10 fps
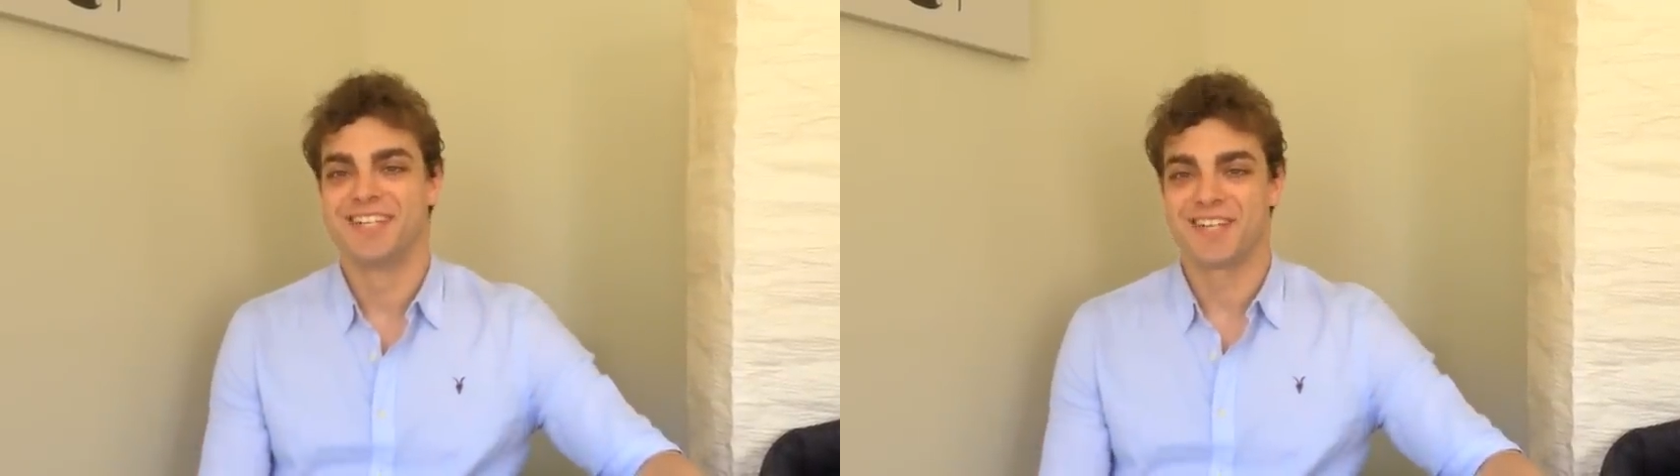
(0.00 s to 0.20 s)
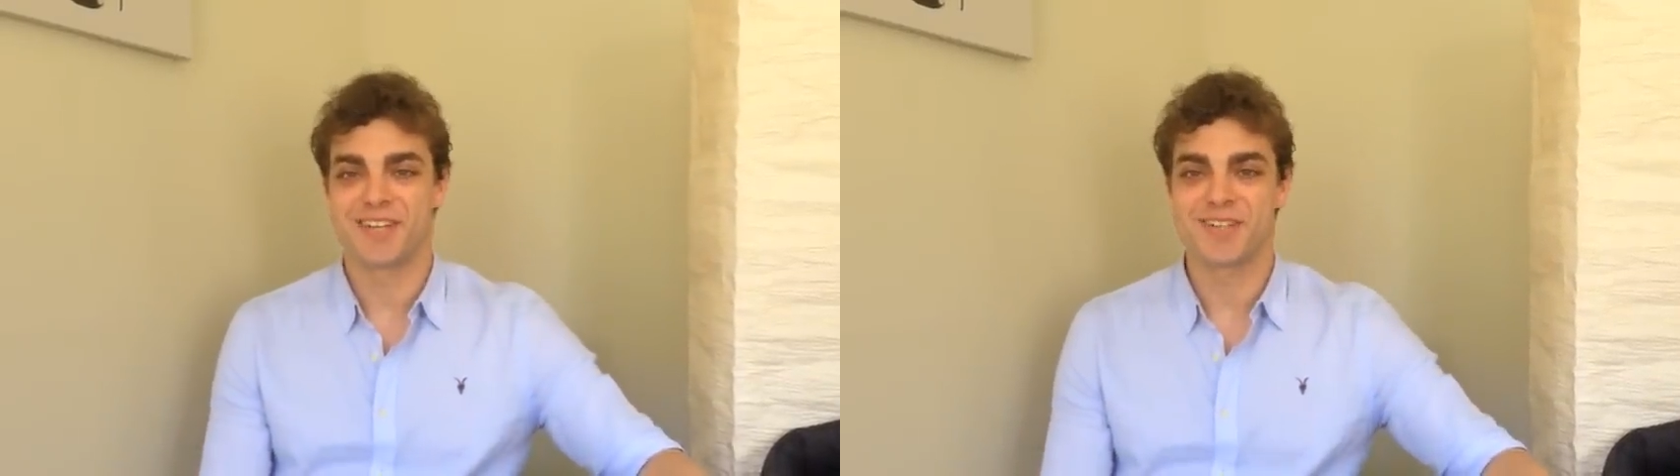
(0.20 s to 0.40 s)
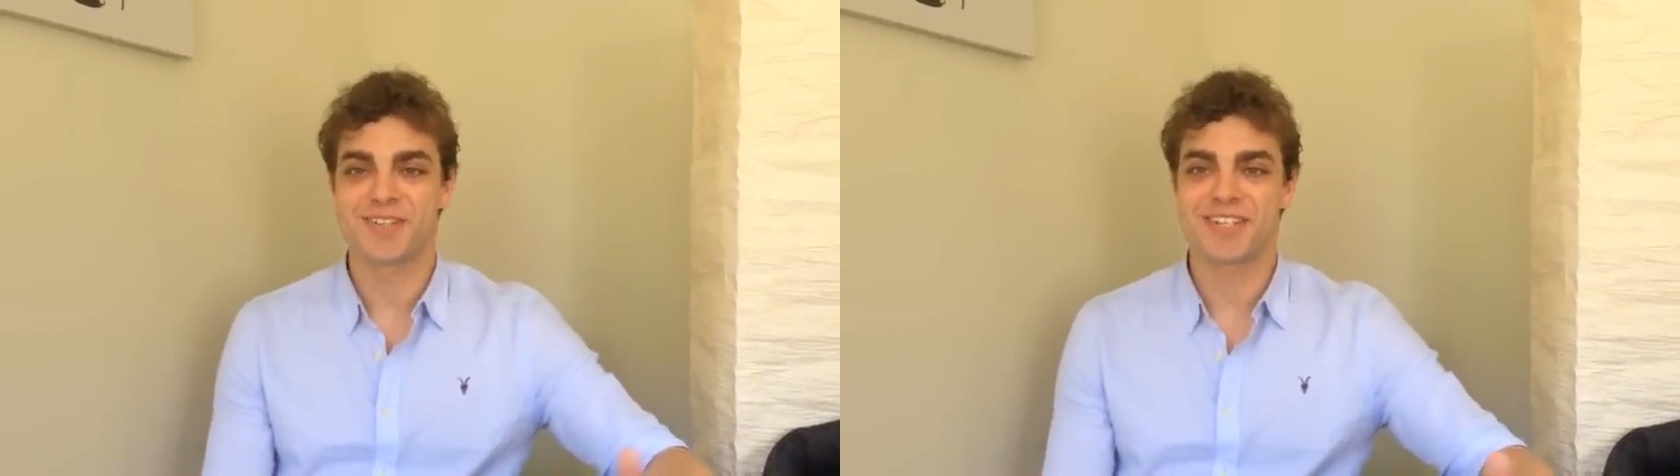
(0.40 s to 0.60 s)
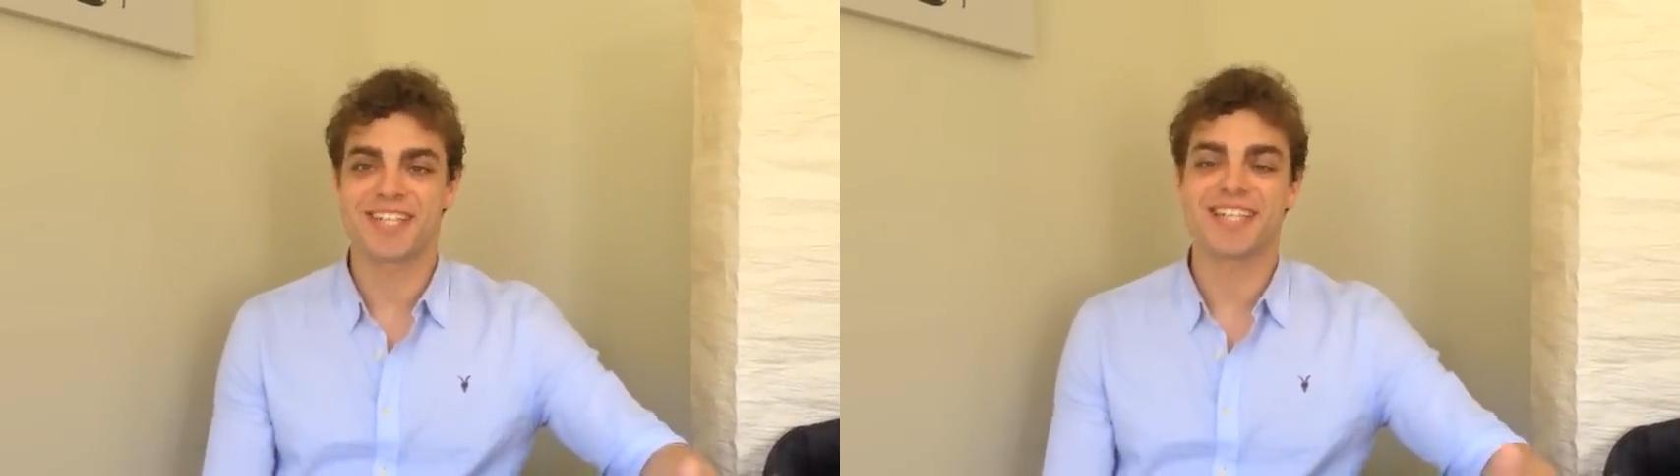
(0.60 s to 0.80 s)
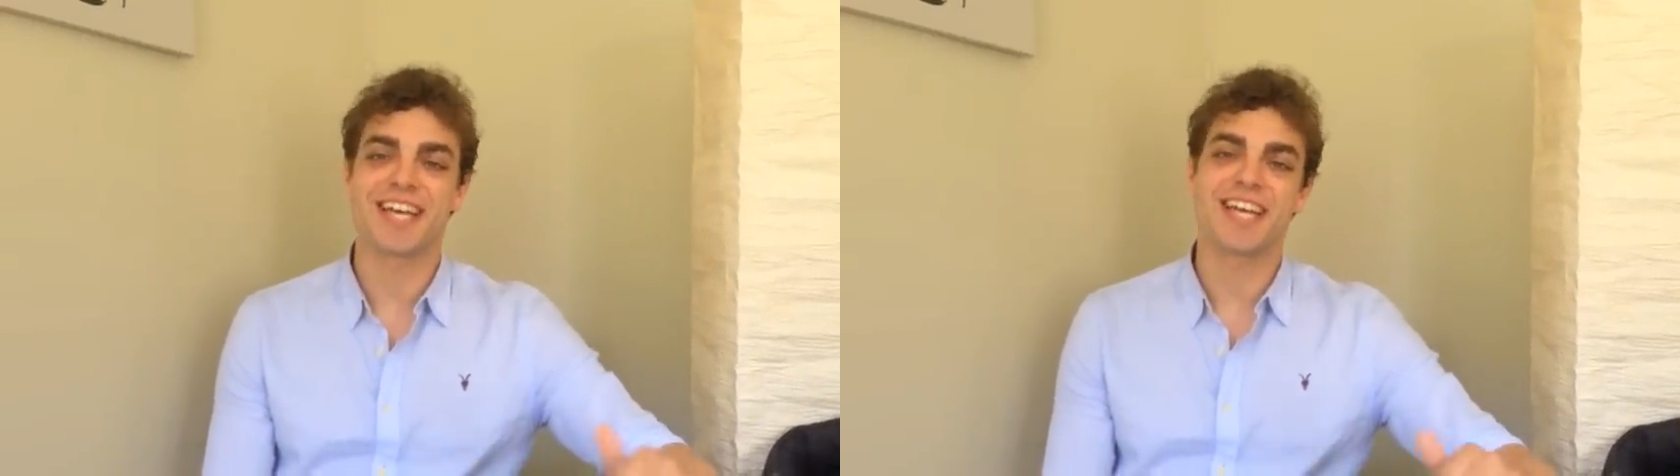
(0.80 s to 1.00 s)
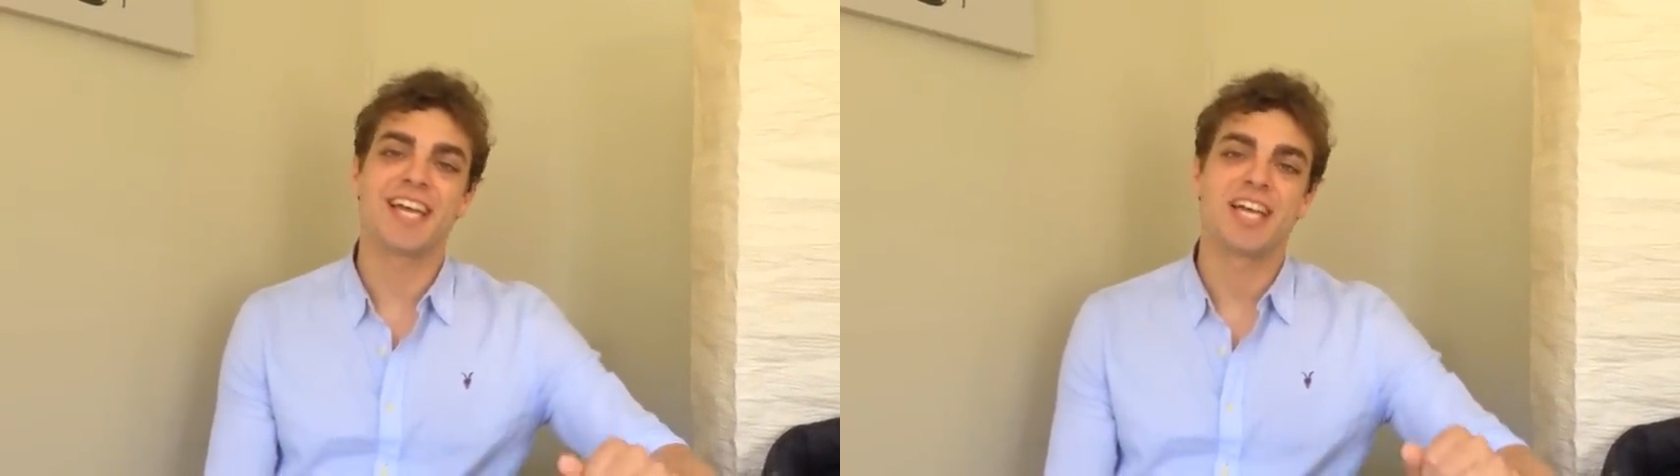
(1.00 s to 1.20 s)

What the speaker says: you know, during the day.